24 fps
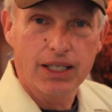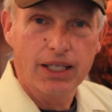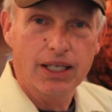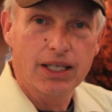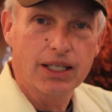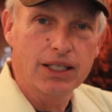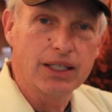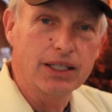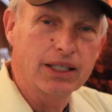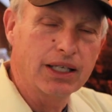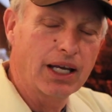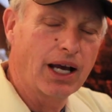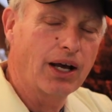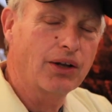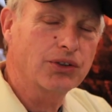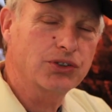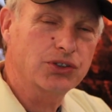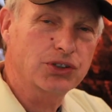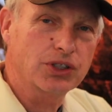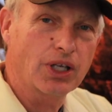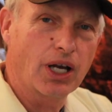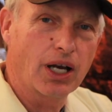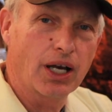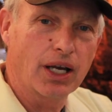and the
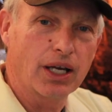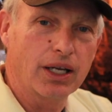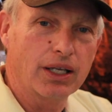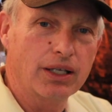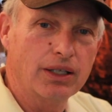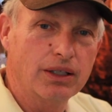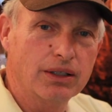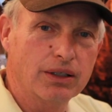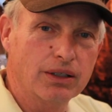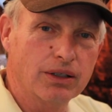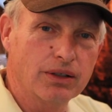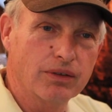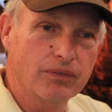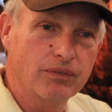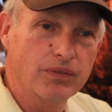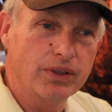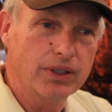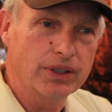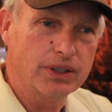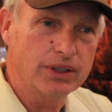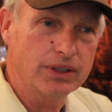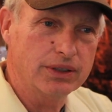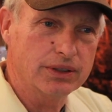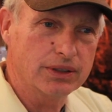outside of
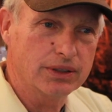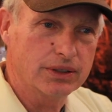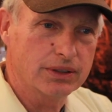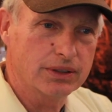the